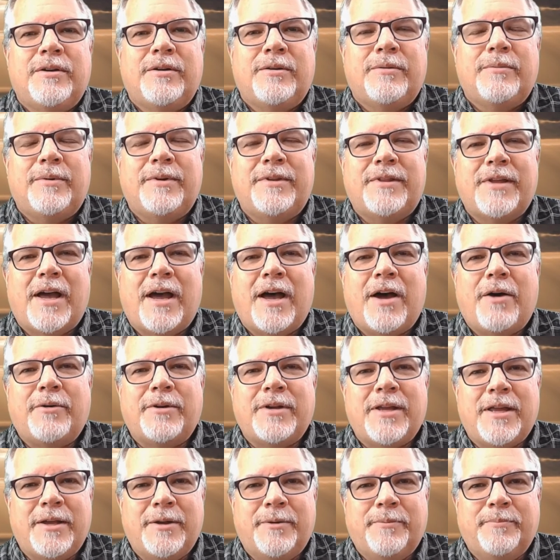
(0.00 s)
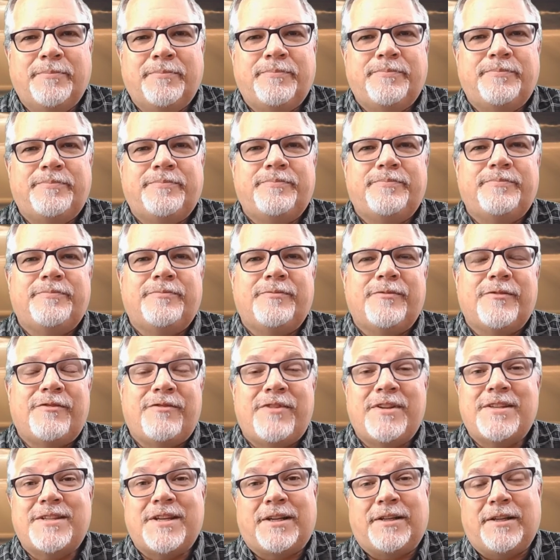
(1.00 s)
without him
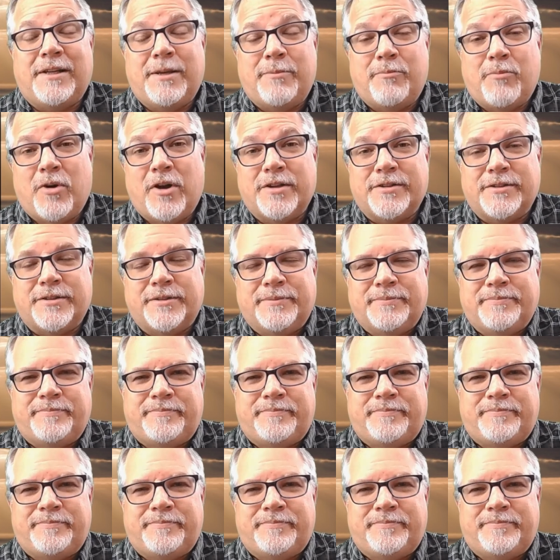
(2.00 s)
physically present.